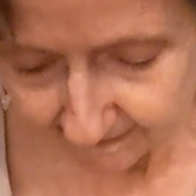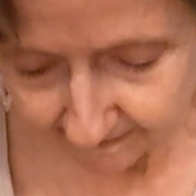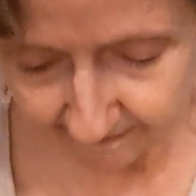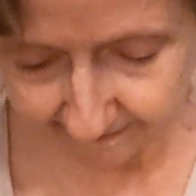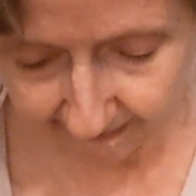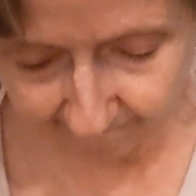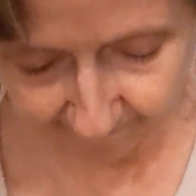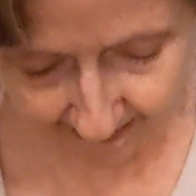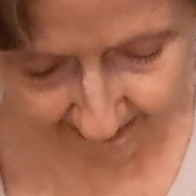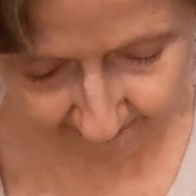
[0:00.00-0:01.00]
I got that
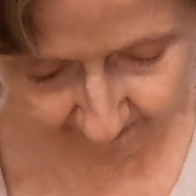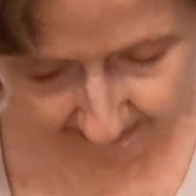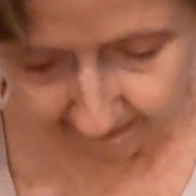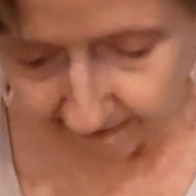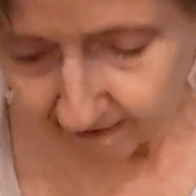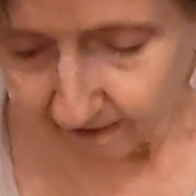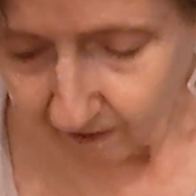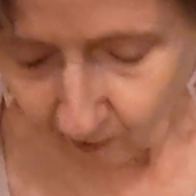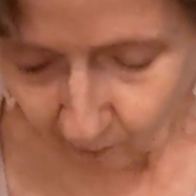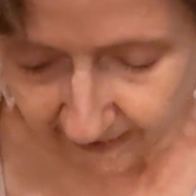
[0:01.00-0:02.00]
for Aaron
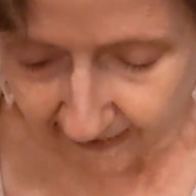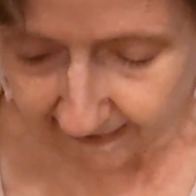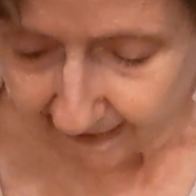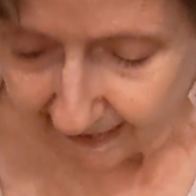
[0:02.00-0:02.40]
okay